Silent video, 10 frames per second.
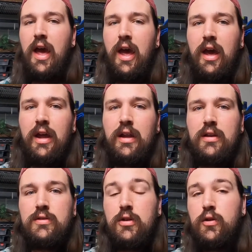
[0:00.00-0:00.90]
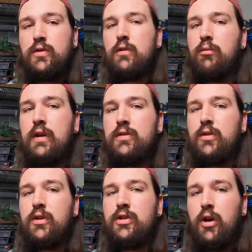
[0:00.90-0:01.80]
And to do some
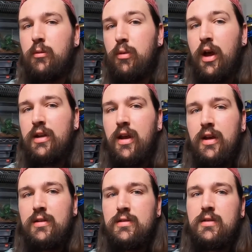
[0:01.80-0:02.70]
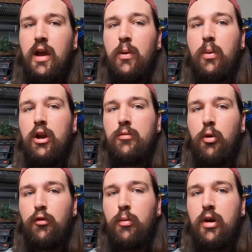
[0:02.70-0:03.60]
research on black knights, I went on
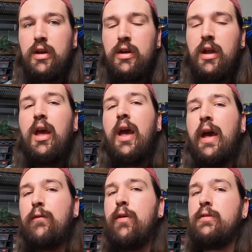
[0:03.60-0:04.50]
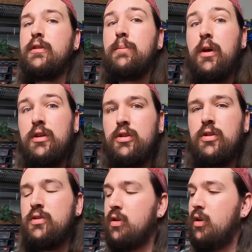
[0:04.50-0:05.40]
MorphMarket and found that the
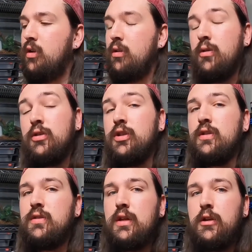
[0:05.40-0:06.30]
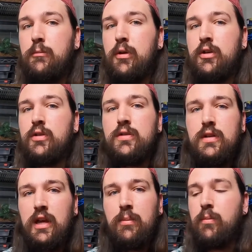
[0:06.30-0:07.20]
pictures look just like your pictures.
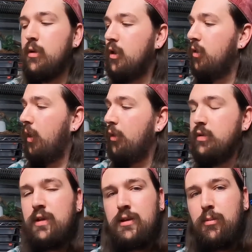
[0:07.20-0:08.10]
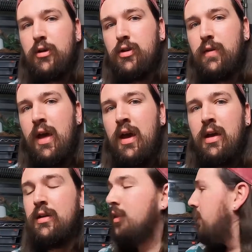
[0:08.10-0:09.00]
Same, you know, I always take the picture on the
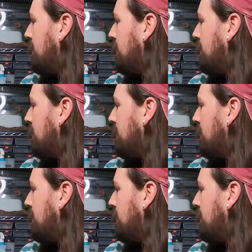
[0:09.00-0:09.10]
hand.